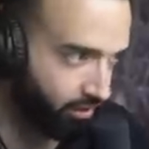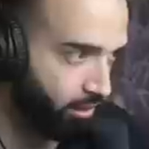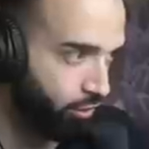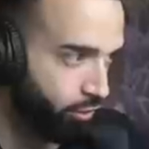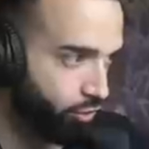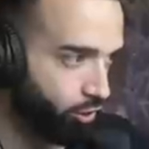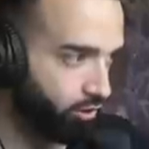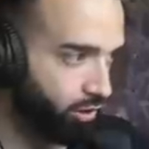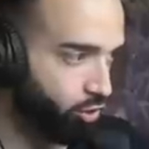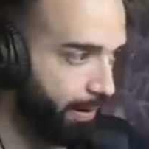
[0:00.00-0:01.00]
So the
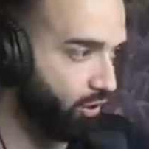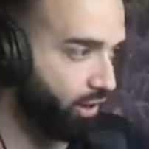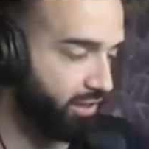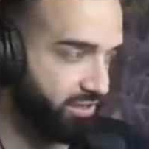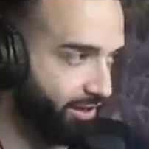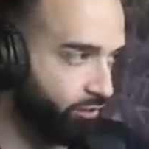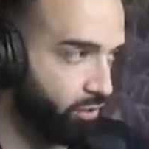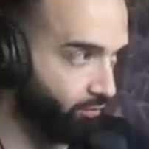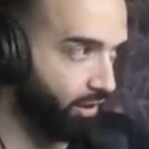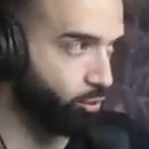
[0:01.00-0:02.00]
trap card is that you never
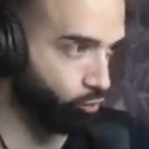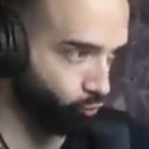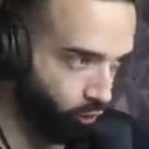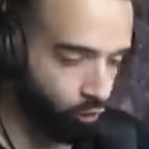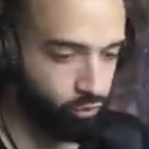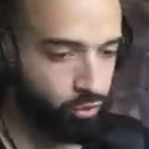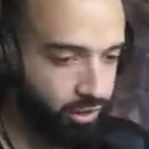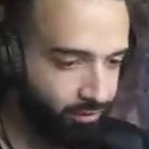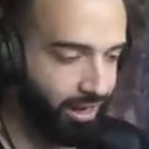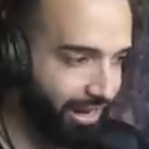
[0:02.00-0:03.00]
actual ritual, you never
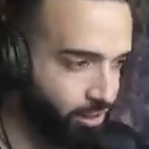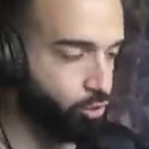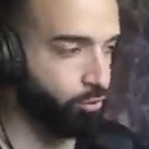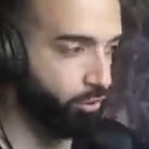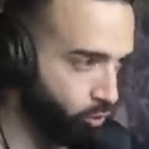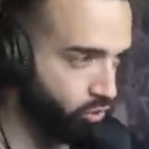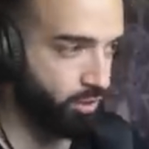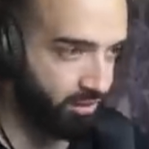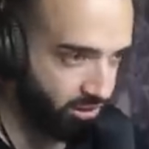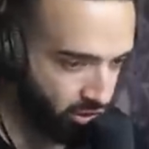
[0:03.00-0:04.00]
actually ritual summon
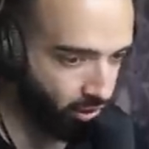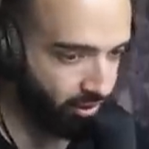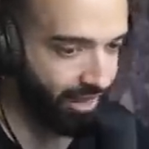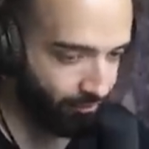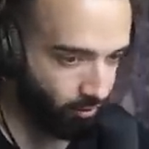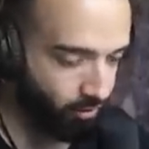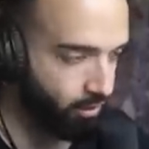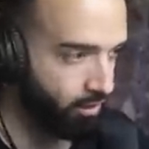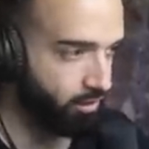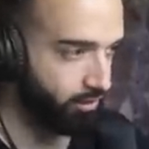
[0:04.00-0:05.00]
this card ever,
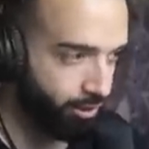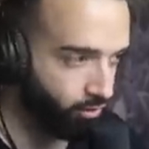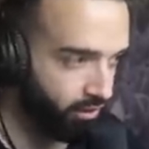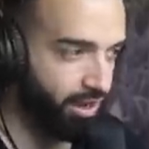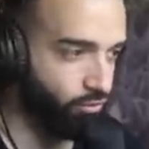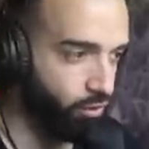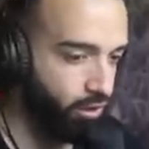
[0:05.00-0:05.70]
literally ever.